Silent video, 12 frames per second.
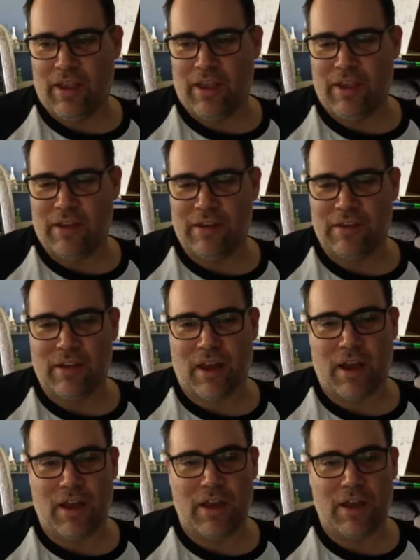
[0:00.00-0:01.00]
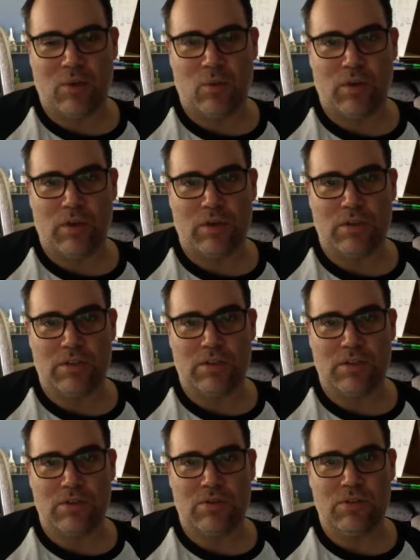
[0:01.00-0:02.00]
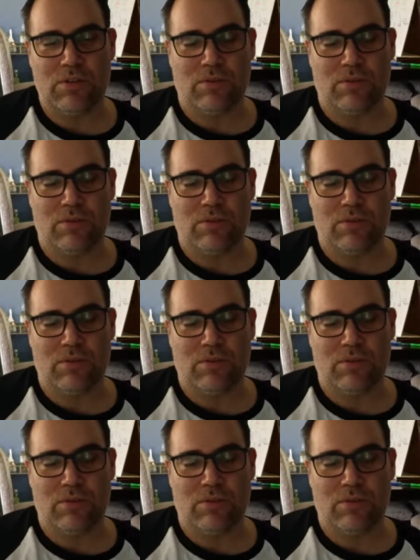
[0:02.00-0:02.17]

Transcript: and I will see you soon.